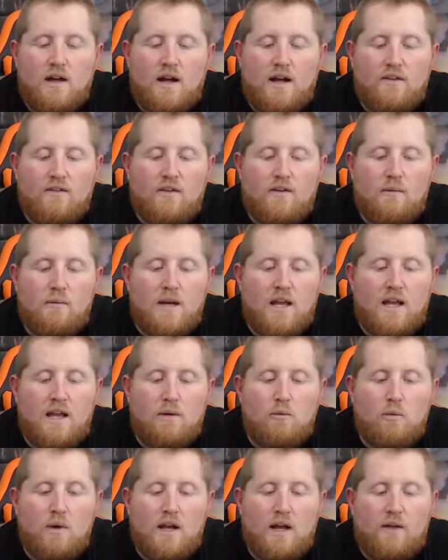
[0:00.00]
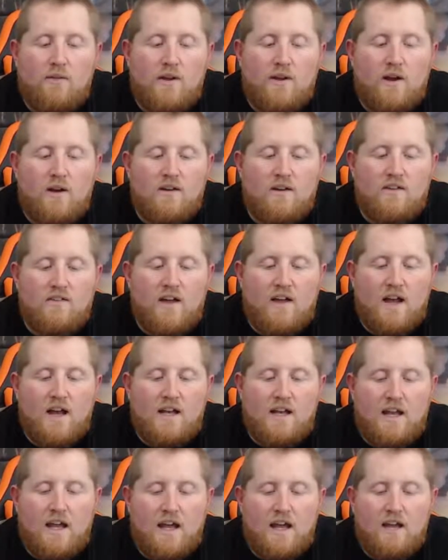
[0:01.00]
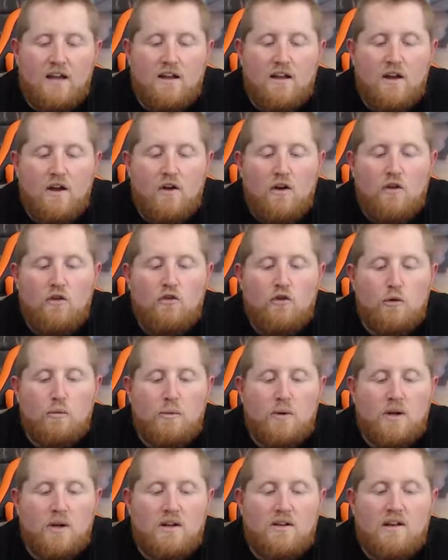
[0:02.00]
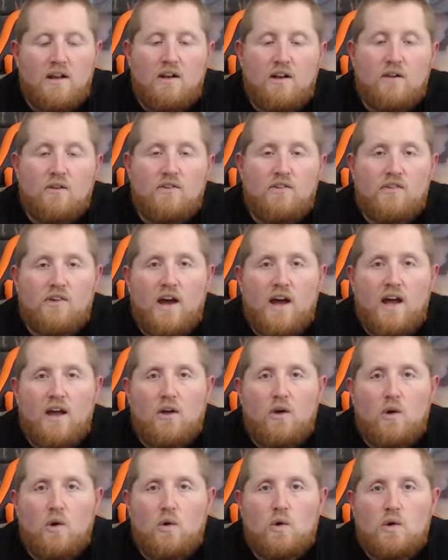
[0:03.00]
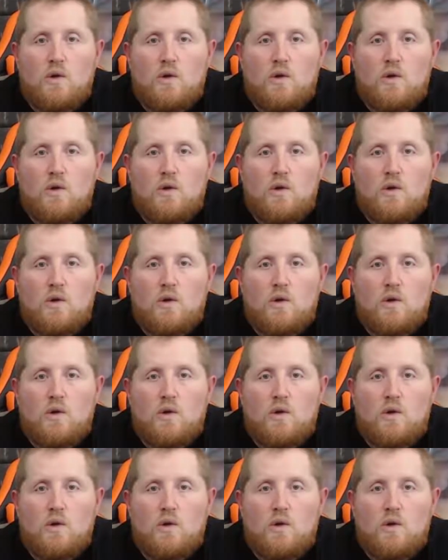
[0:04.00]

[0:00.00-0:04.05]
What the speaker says: Somebody went out there and designed a Super Nintendo style